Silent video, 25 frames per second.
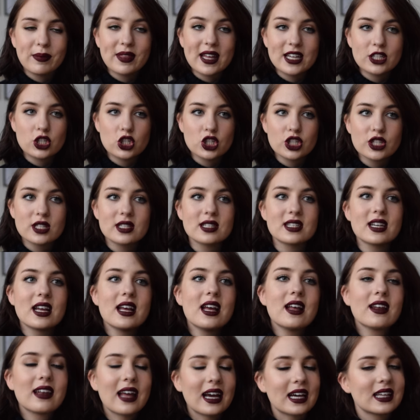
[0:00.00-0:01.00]
They're just,
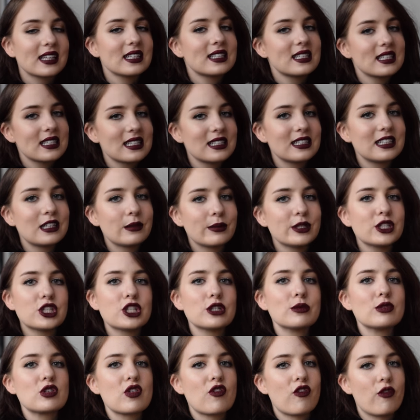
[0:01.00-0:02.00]
this is a little bit
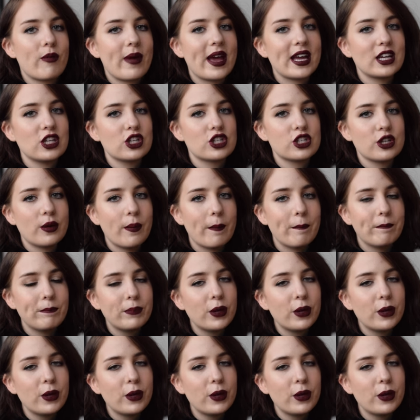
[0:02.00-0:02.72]
too much information,